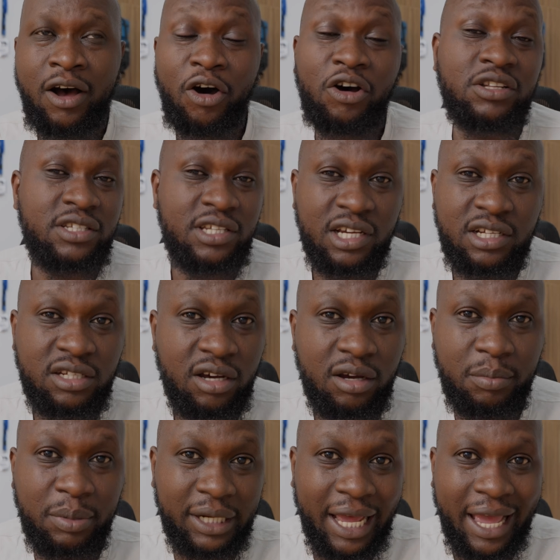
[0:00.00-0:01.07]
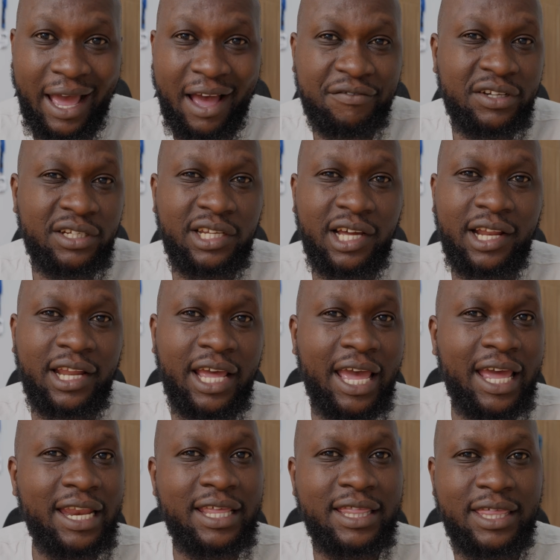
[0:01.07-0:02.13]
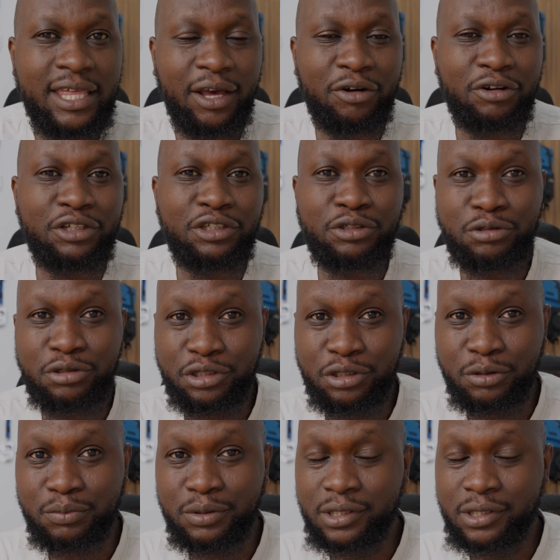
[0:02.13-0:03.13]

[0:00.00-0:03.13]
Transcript: on TikTok, but I haven't done anything on YouTube.